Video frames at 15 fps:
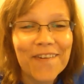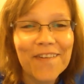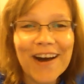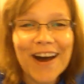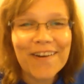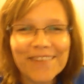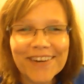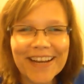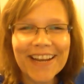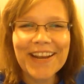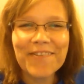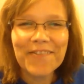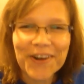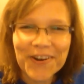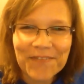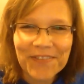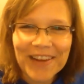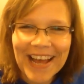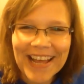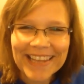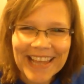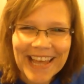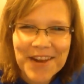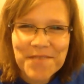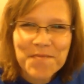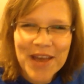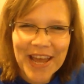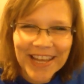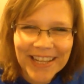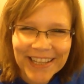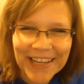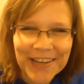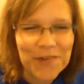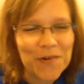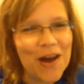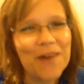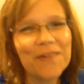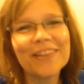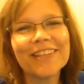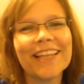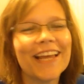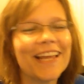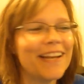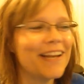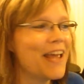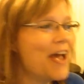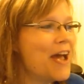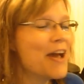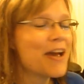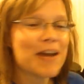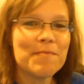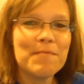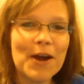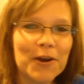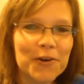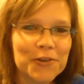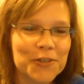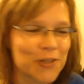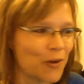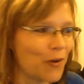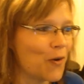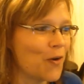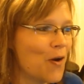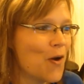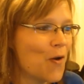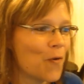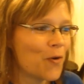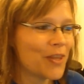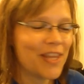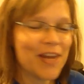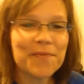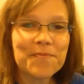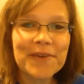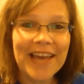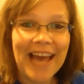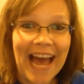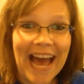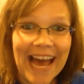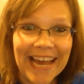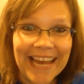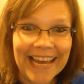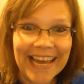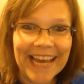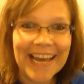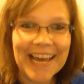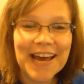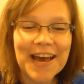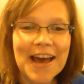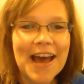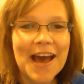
Why would anyone find that appealing? Why would that commercial with them gagging,